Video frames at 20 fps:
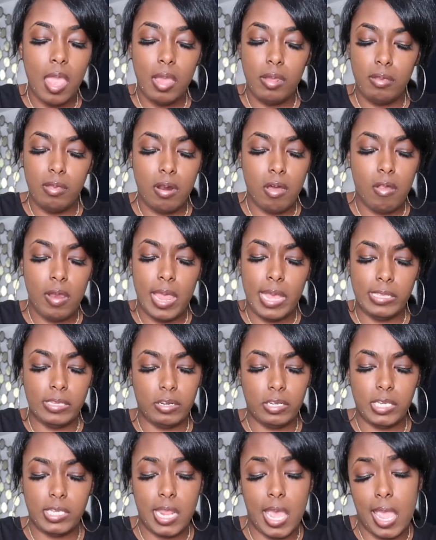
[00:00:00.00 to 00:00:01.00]
you know, lets
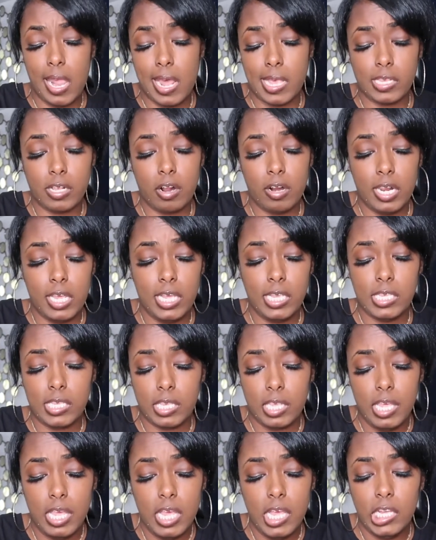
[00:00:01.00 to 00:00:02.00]
her stay. That's her niece.
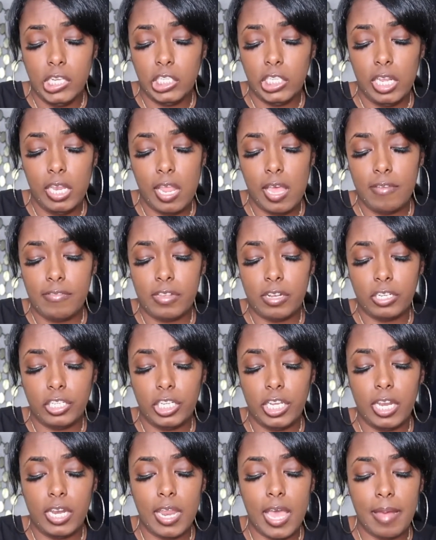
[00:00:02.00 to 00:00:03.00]
She loves her.
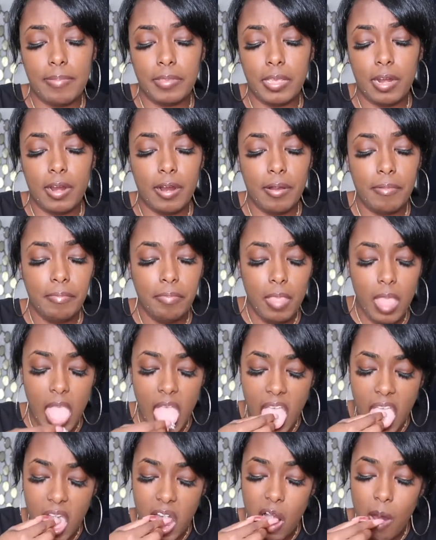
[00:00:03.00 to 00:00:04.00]
She adopted her
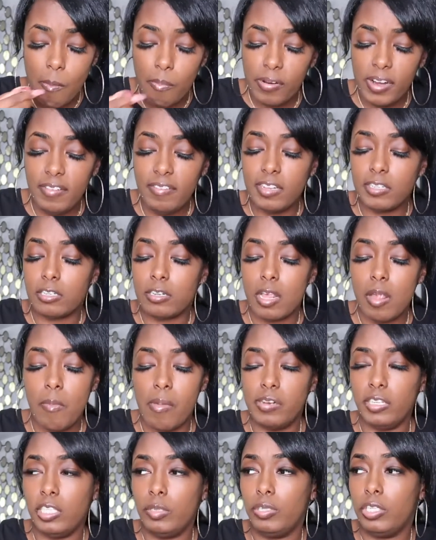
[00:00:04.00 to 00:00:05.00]
previously,
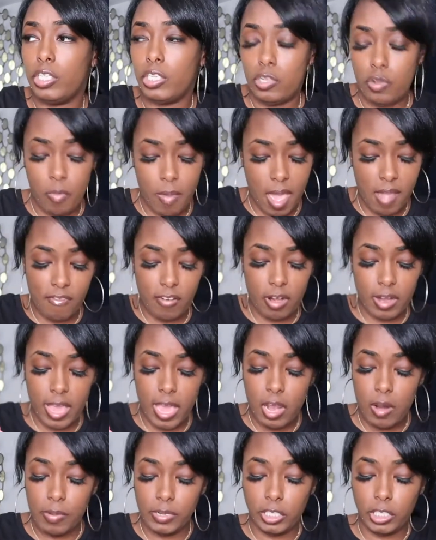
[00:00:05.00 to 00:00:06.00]
but she was just too bad for her to
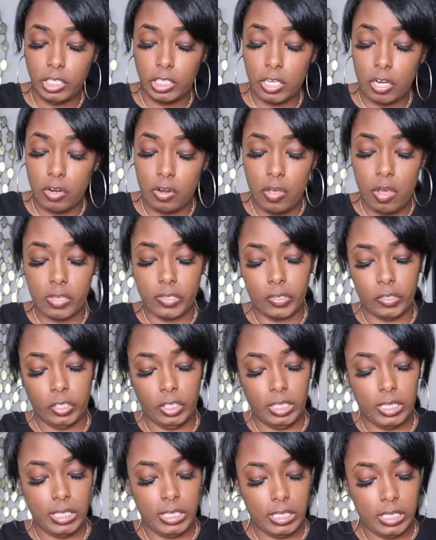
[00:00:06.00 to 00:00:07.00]
handle. But she's an adult, so
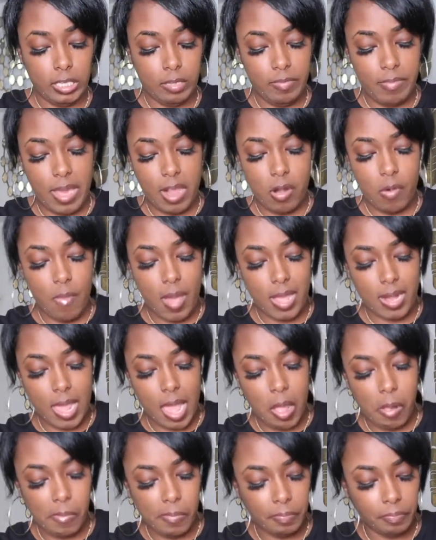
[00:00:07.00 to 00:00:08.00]
she thinks it's better by
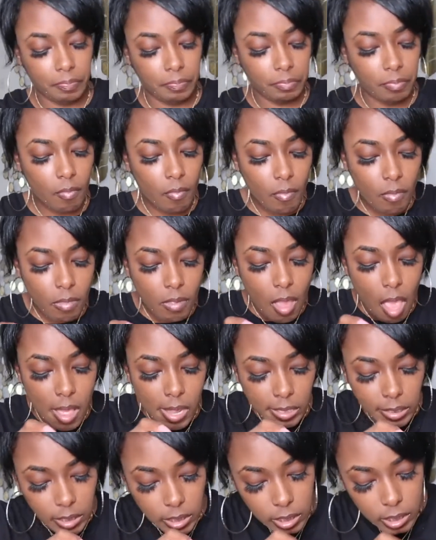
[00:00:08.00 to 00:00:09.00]
now.
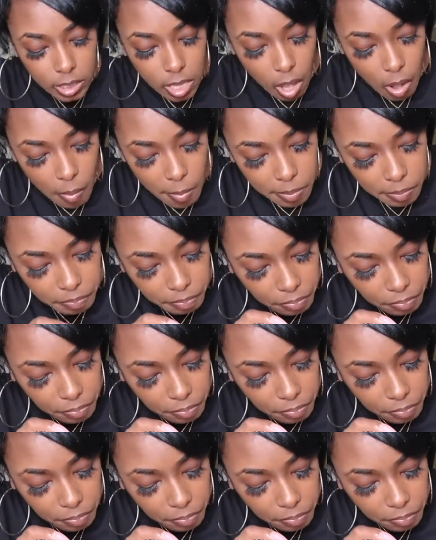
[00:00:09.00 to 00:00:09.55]
So